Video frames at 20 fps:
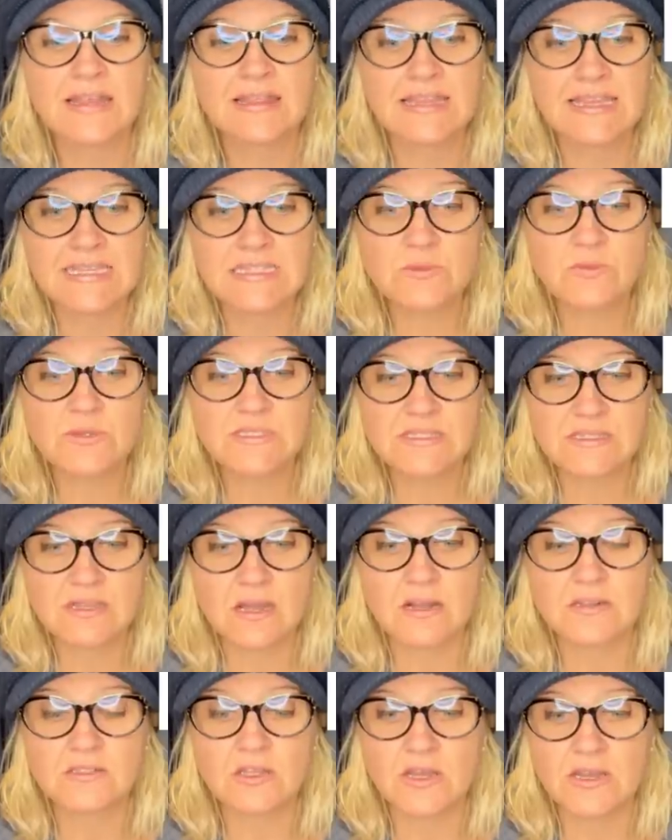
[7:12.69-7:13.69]
This was
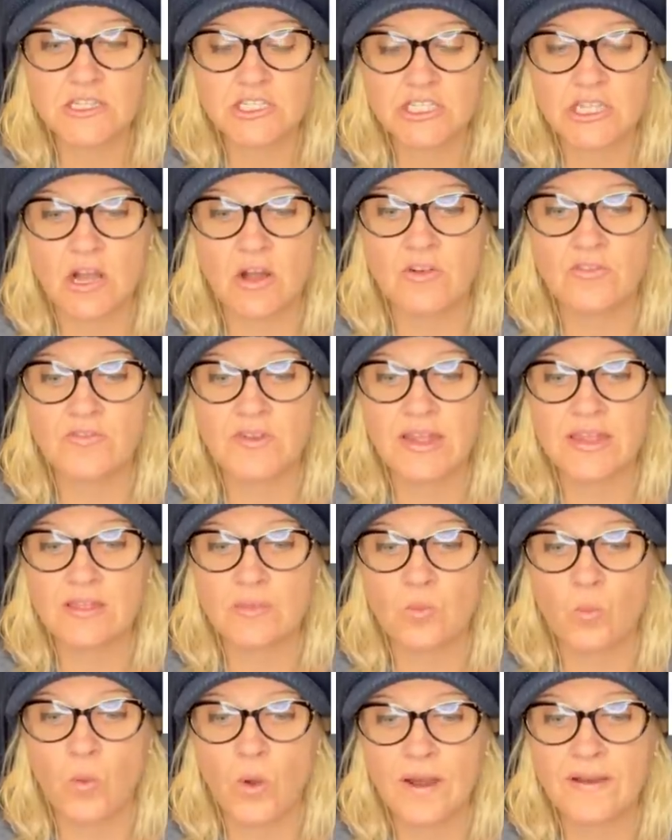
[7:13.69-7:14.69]
tucked on a shelf
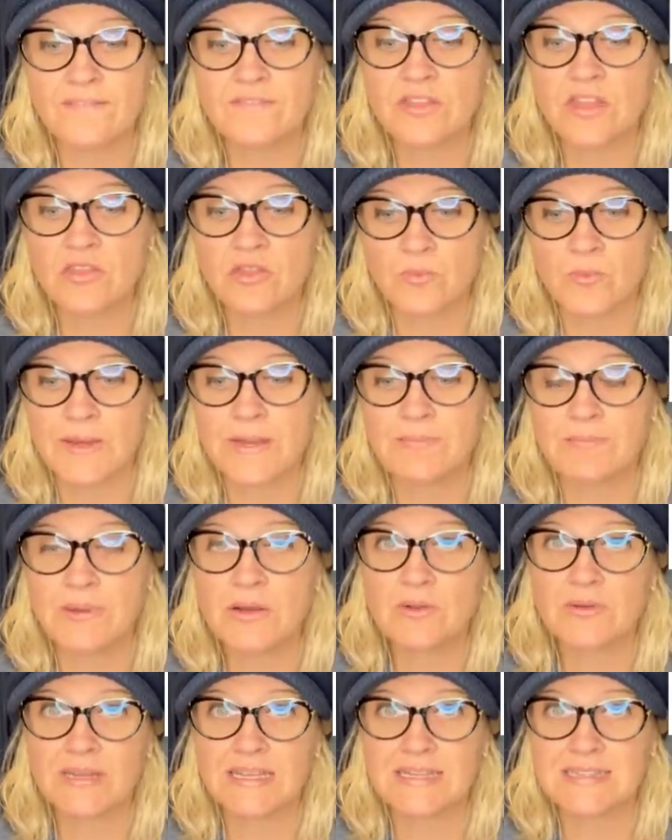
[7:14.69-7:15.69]
in one of the three
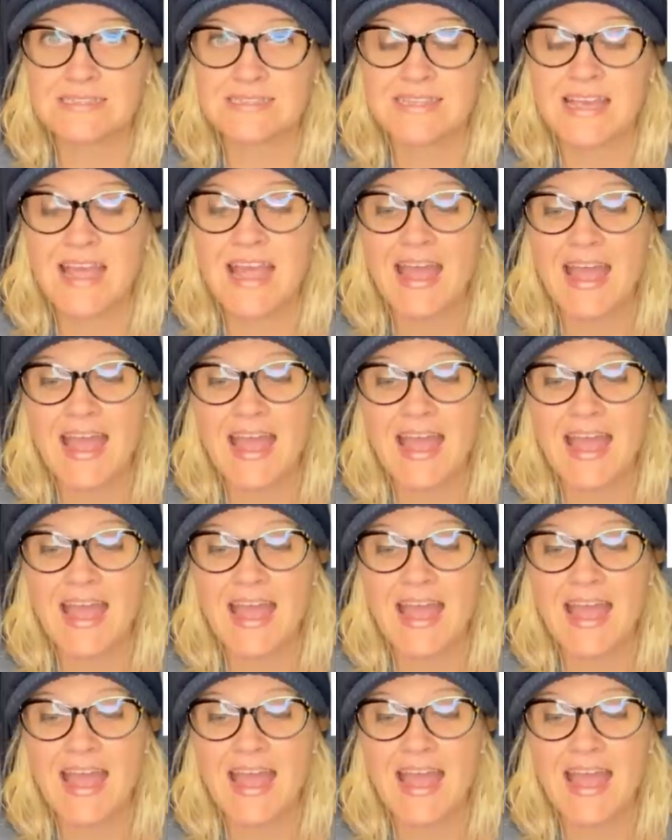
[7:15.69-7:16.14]
buildings.